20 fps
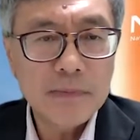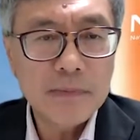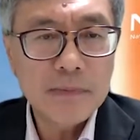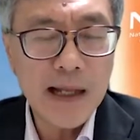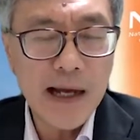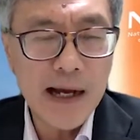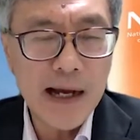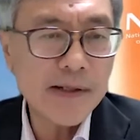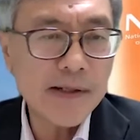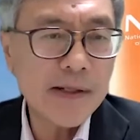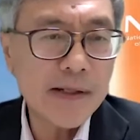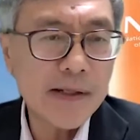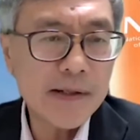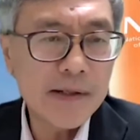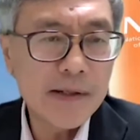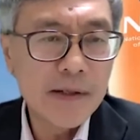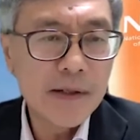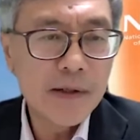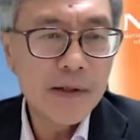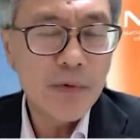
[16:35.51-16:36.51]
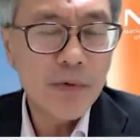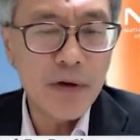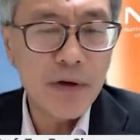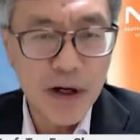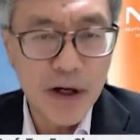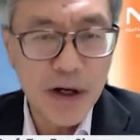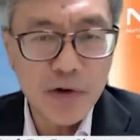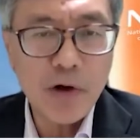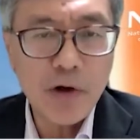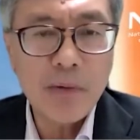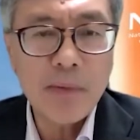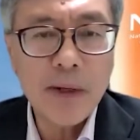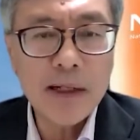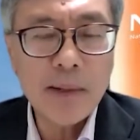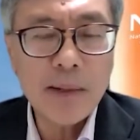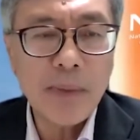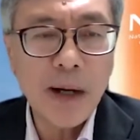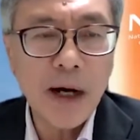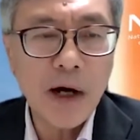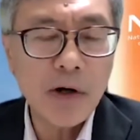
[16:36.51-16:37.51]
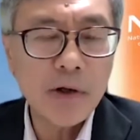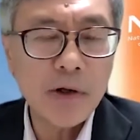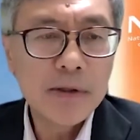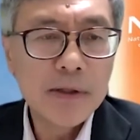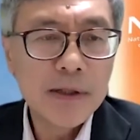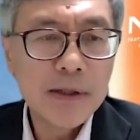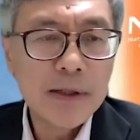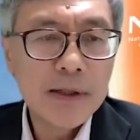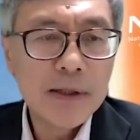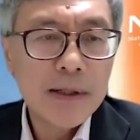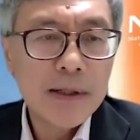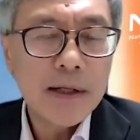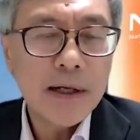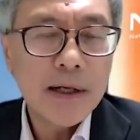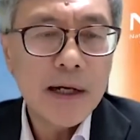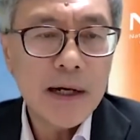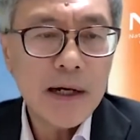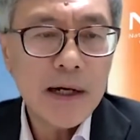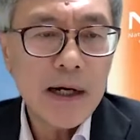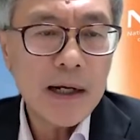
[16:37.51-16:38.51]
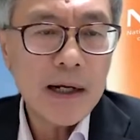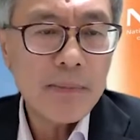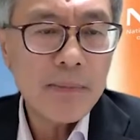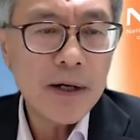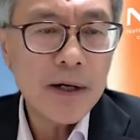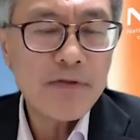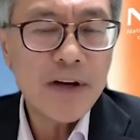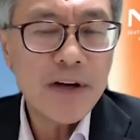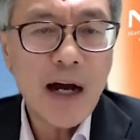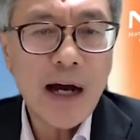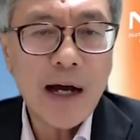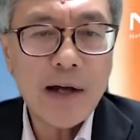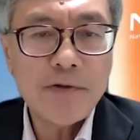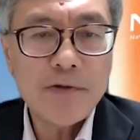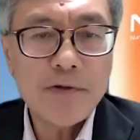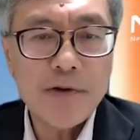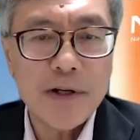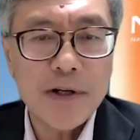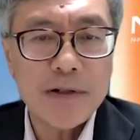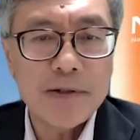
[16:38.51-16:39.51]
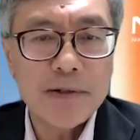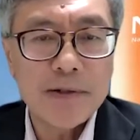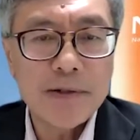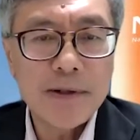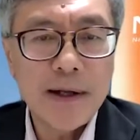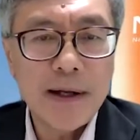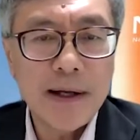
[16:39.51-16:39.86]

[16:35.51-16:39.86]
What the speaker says: classes with enrollment about above 100.